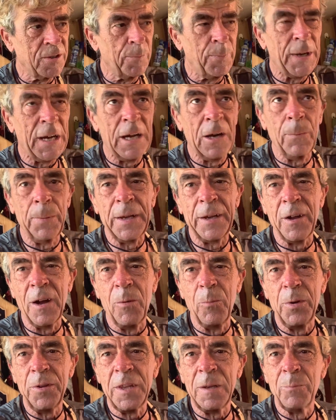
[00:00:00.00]
the power will be
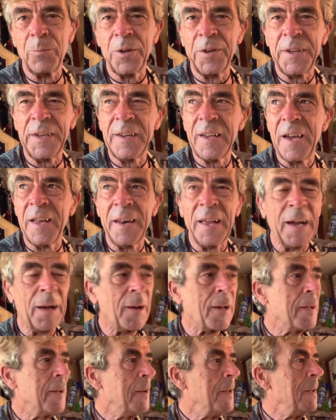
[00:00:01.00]
gone within bloody an
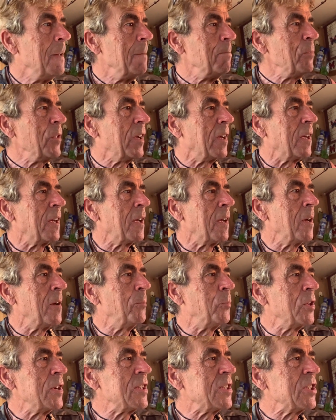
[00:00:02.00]
hour.
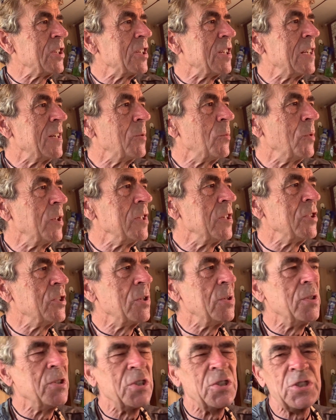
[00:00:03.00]
But when you're
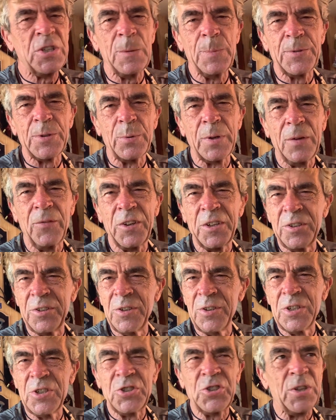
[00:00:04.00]
doing your chips or whatever, you can
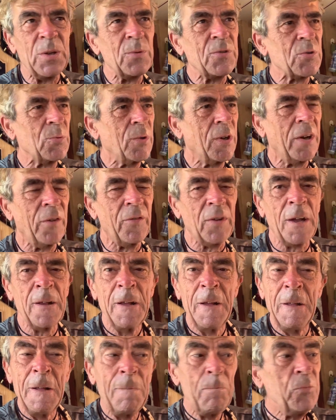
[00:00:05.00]
do your chips or whatever,
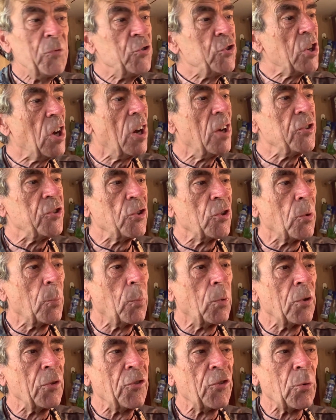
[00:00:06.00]
charge it up
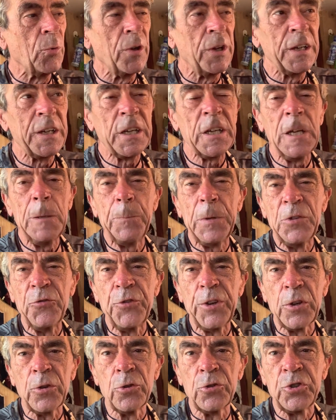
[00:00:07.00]
once a week, keep it
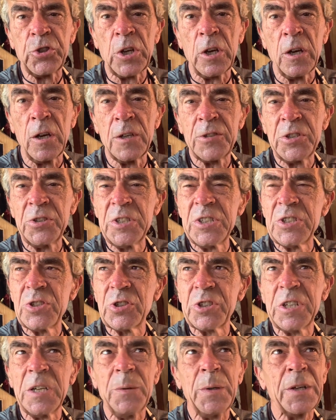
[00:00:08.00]
trickle charged, and this will
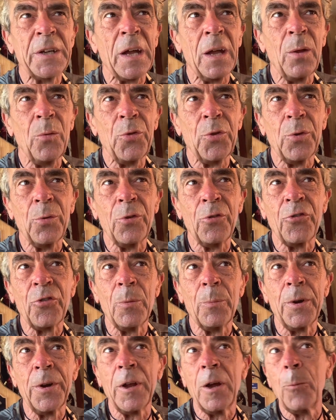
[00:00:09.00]
keep you going through the
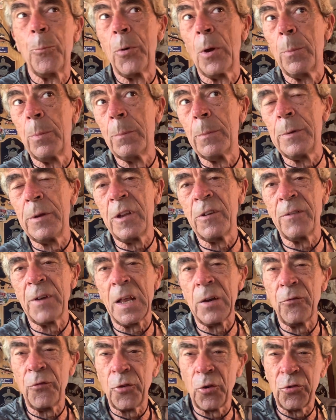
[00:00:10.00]
summer, no problem, in your
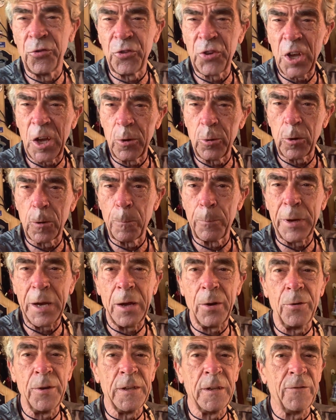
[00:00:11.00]
van, for a total
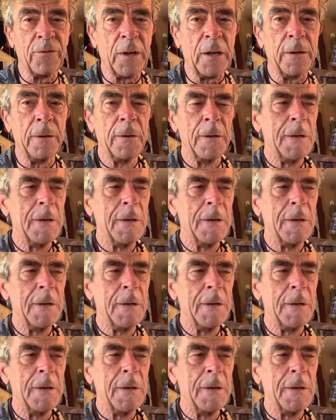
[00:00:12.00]
power in your van.